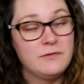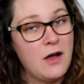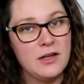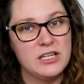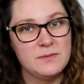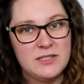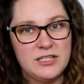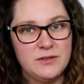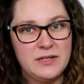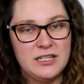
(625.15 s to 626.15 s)
volume
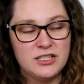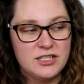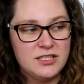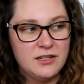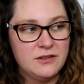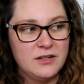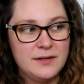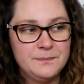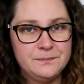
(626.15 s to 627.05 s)
two here soon.